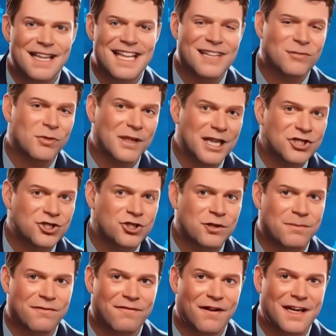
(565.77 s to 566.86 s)
That's
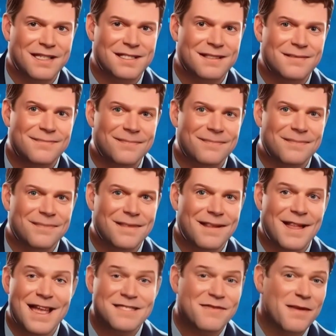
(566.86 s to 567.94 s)
relationship advice.
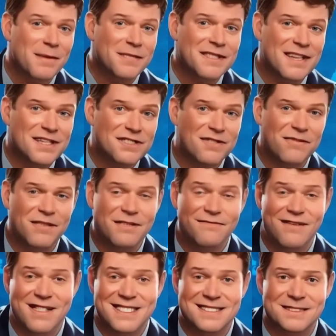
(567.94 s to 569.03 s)
That's family Thanksgiving
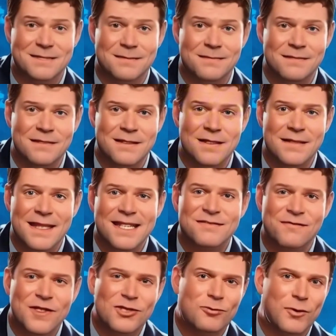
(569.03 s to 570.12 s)
advice.
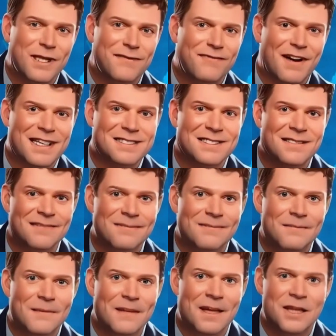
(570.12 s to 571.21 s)
That's FinTwit advice.
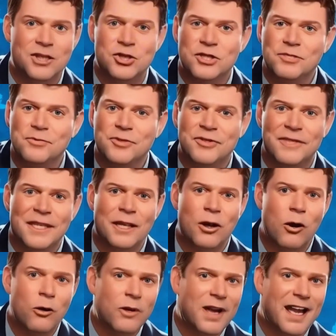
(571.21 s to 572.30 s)
And just when you think,
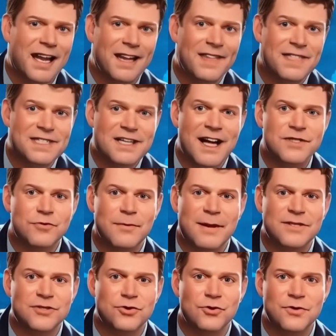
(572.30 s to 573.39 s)
okay, these guys are
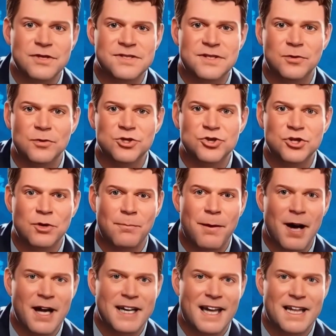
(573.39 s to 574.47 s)
about to turn this into a chill
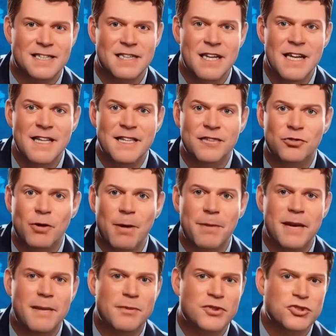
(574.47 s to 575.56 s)
podcast, they
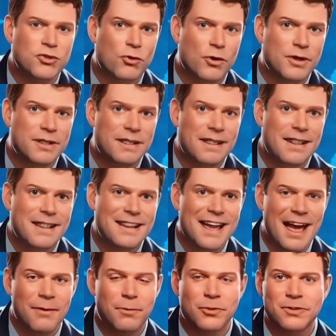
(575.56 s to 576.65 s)
drop an epic short,
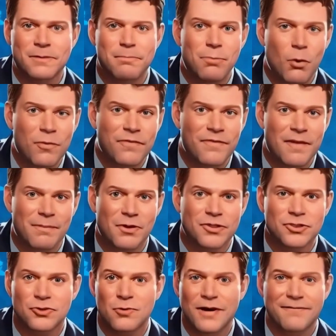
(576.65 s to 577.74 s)
catapulting both of them
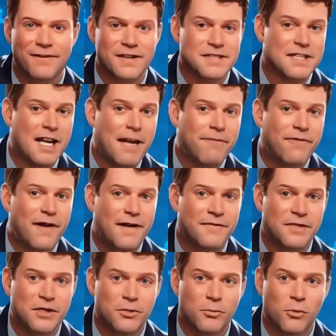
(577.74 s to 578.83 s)
onto Tradeify's top
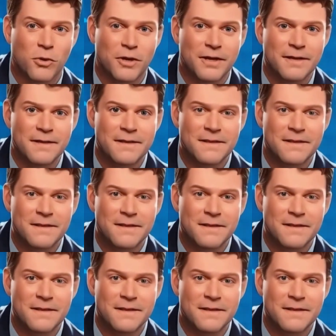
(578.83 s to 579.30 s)
5 leaderboard.